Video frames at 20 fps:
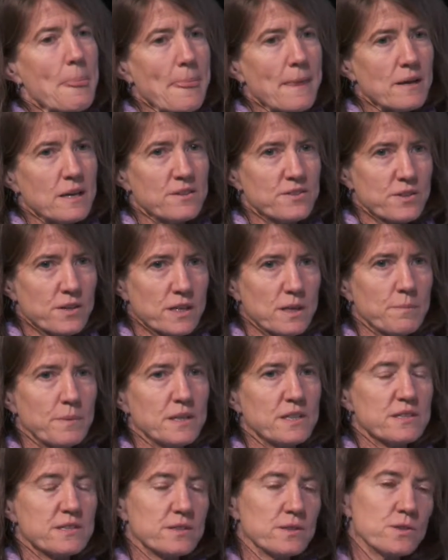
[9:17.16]
is going to
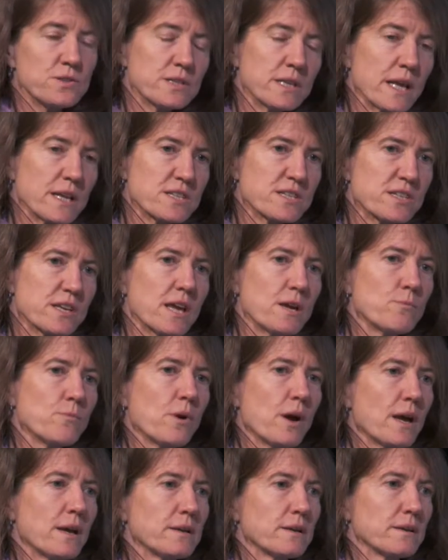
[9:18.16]
be using that same
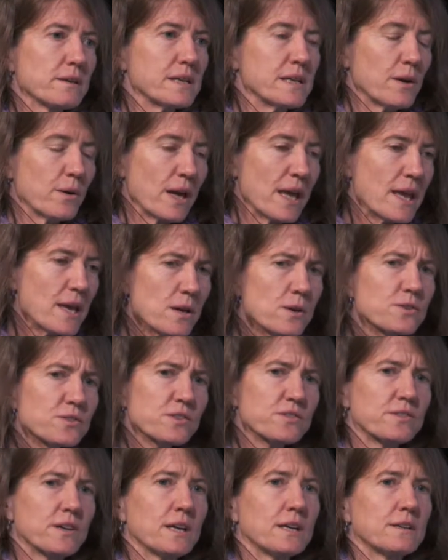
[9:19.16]
way to, here's
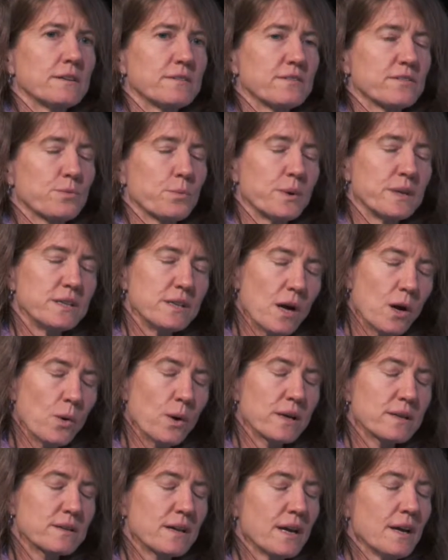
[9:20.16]
the science, we know
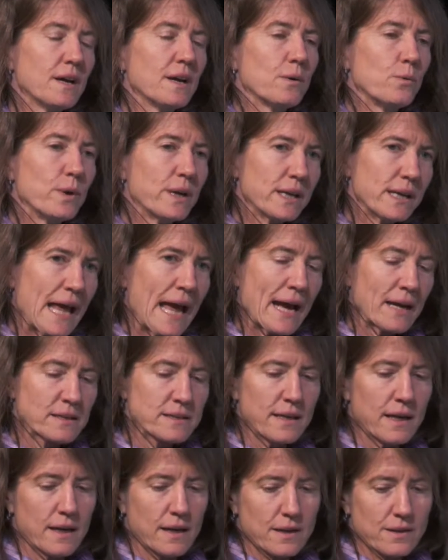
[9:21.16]
it, we can act
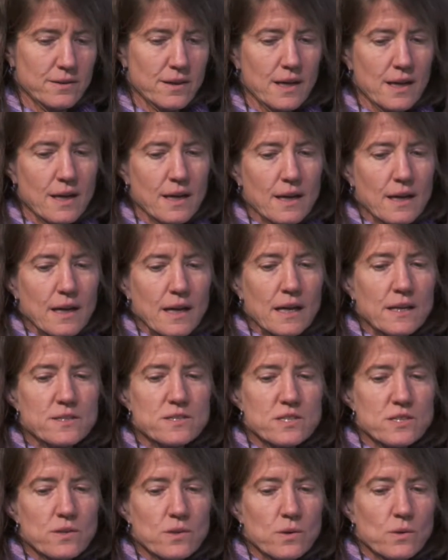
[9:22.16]
now.
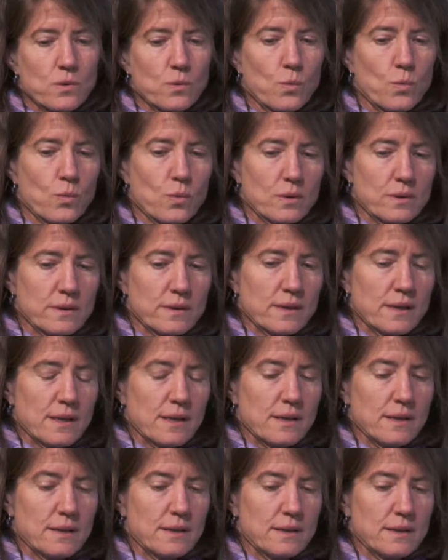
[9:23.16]
And so
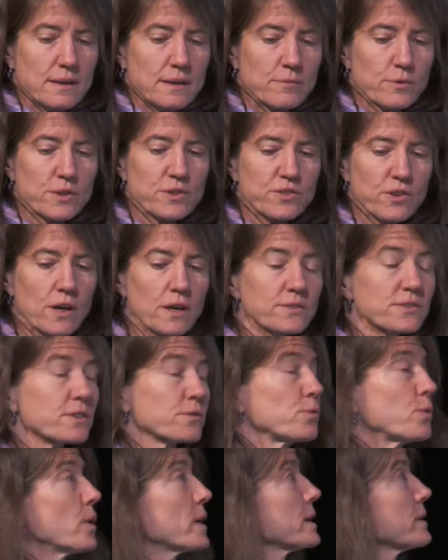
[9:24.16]
the result
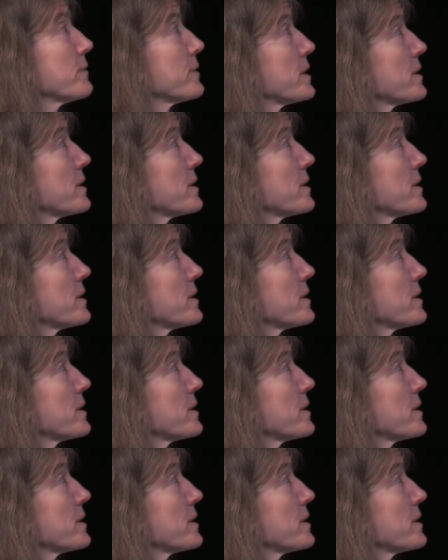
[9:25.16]
of one of